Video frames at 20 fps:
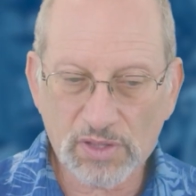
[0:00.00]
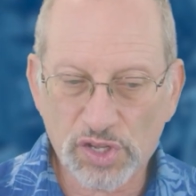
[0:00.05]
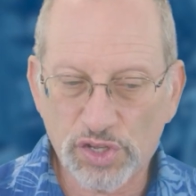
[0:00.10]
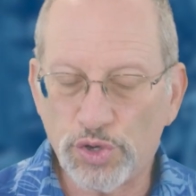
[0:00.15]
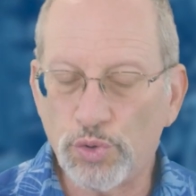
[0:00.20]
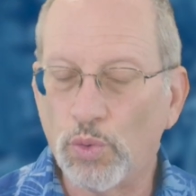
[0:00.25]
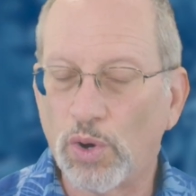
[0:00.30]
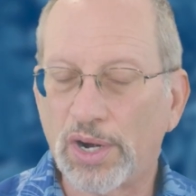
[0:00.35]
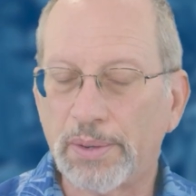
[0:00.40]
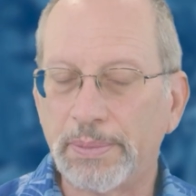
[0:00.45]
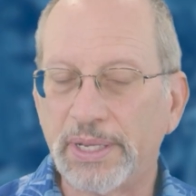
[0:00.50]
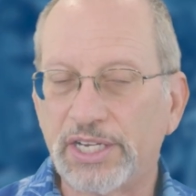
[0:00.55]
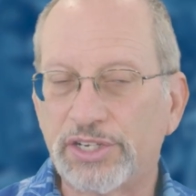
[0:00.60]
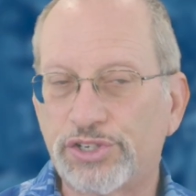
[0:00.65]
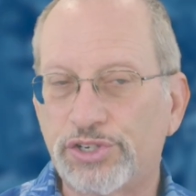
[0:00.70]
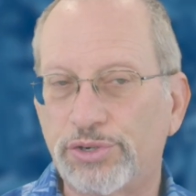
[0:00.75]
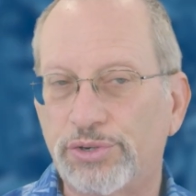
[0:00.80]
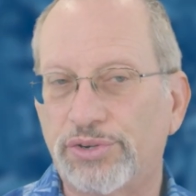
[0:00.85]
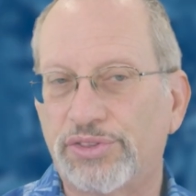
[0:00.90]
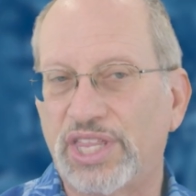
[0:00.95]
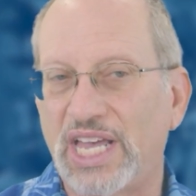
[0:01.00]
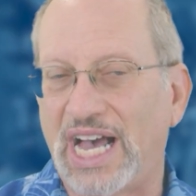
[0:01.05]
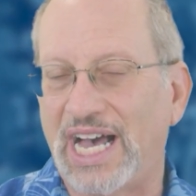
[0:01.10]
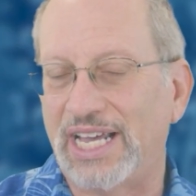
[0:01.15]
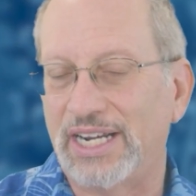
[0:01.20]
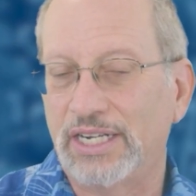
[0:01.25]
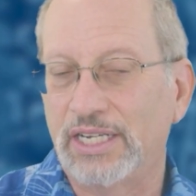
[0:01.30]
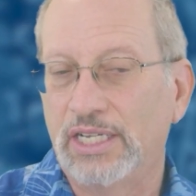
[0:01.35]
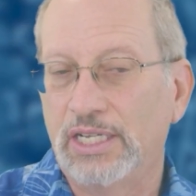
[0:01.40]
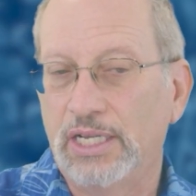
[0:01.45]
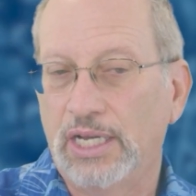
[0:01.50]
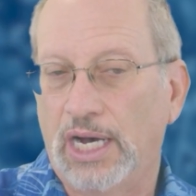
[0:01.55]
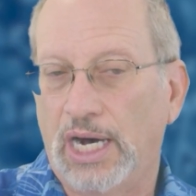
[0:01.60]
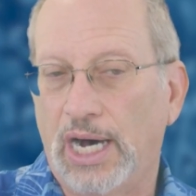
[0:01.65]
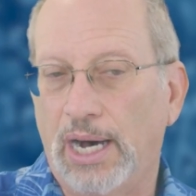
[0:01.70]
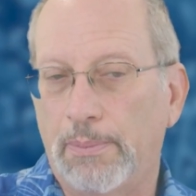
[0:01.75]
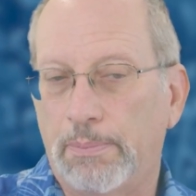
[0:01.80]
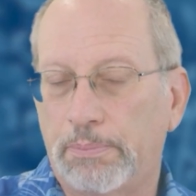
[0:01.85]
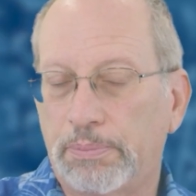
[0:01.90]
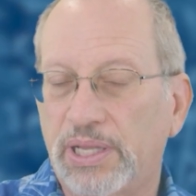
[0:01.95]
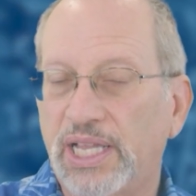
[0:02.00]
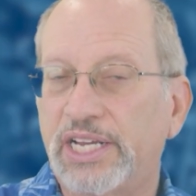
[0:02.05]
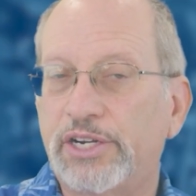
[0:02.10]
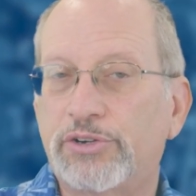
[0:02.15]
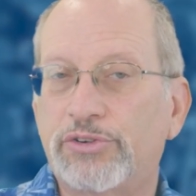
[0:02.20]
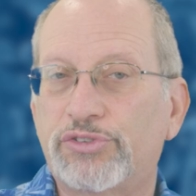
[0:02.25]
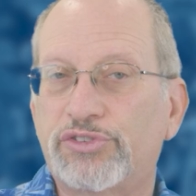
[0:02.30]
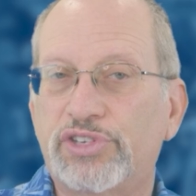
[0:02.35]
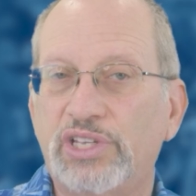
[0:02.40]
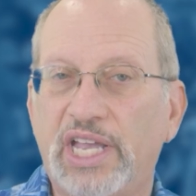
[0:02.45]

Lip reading: You want to make sure that players